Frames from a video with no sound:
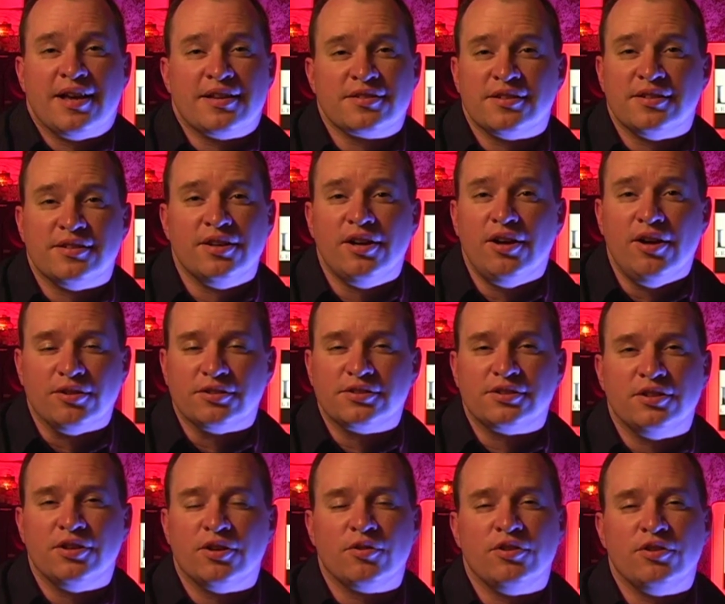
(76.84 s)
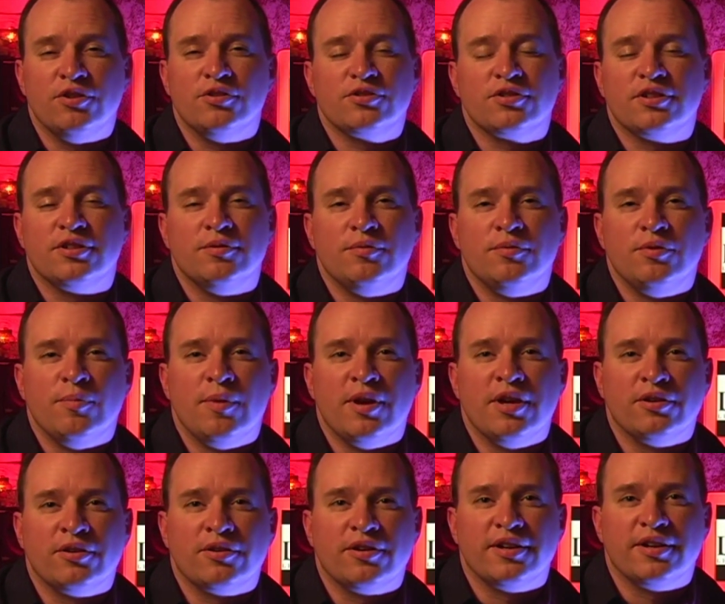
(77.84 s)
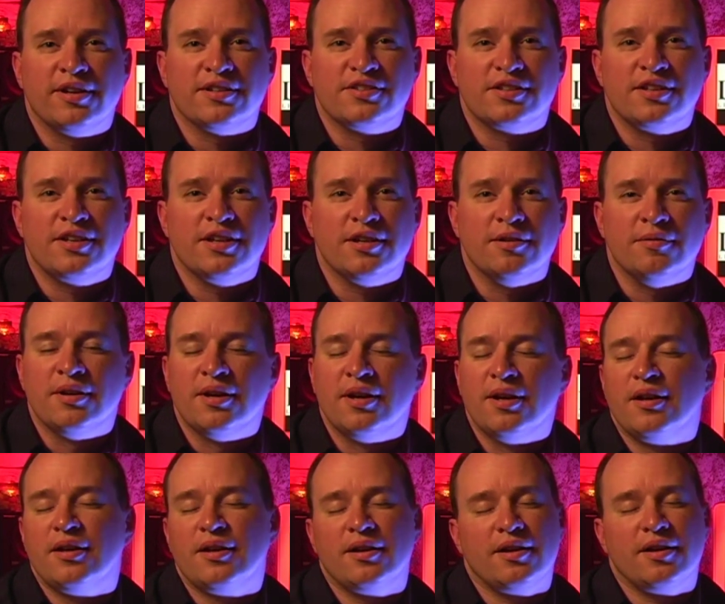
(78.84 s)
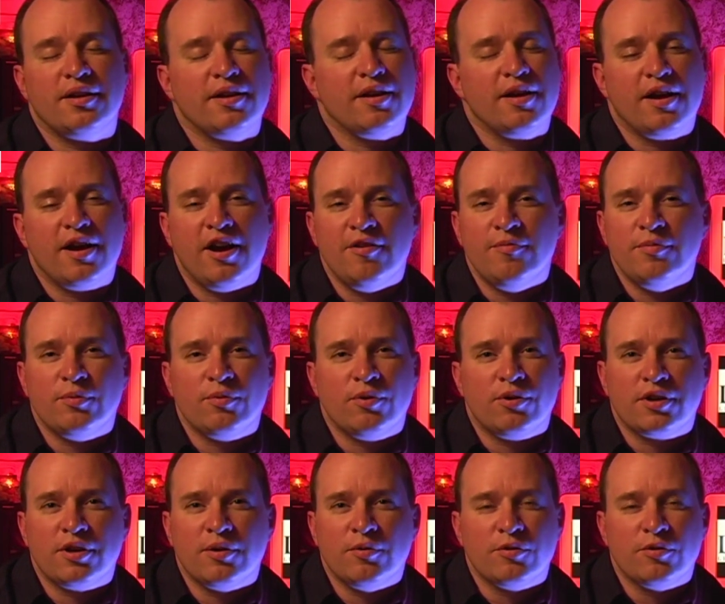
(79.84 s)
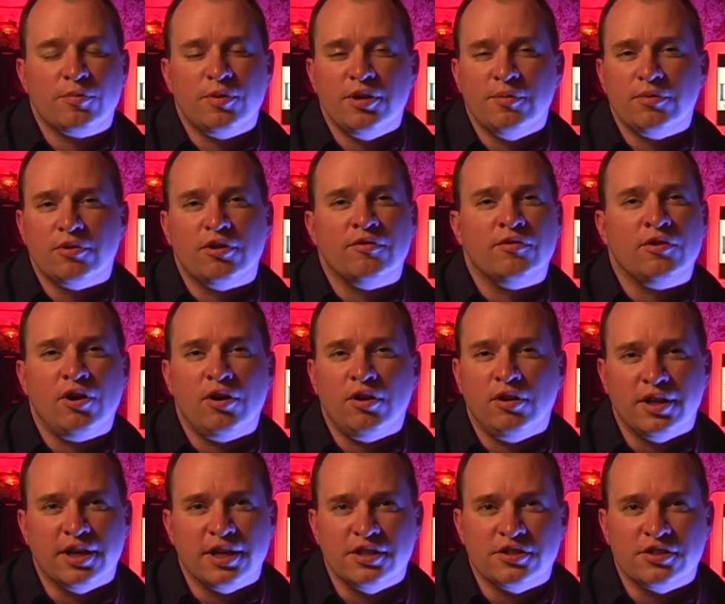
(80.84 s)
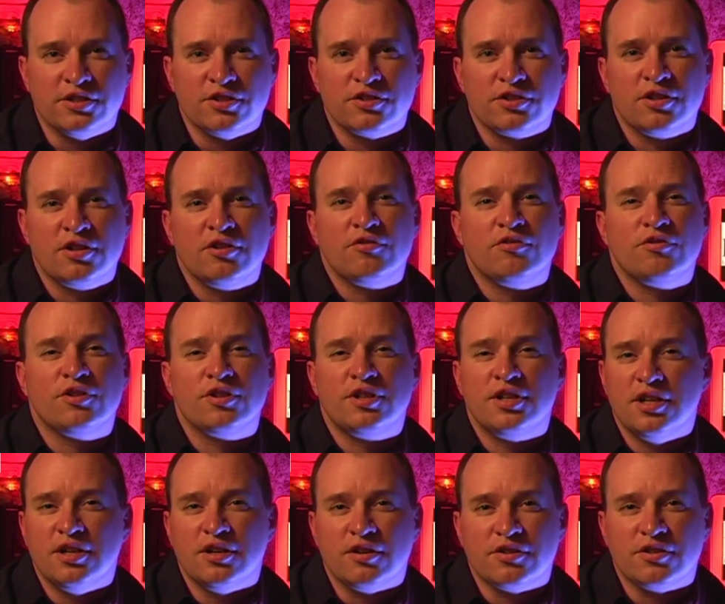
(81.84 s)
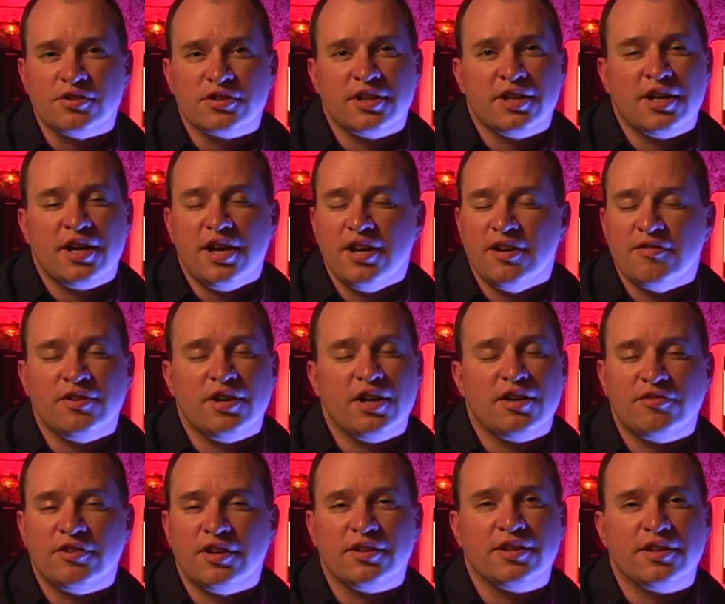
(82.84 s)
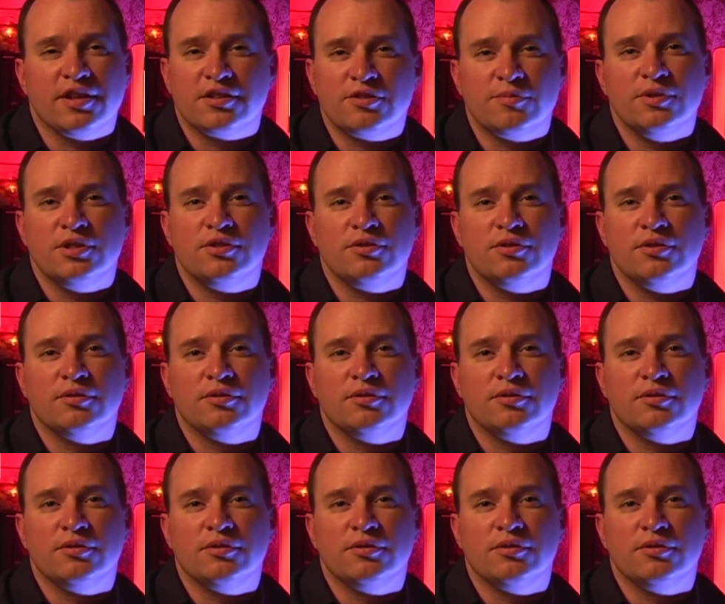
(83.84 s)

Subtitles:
as an adult. Usually you may learn it as a kid. I've been working with people of all ages for years, and I have not found that to be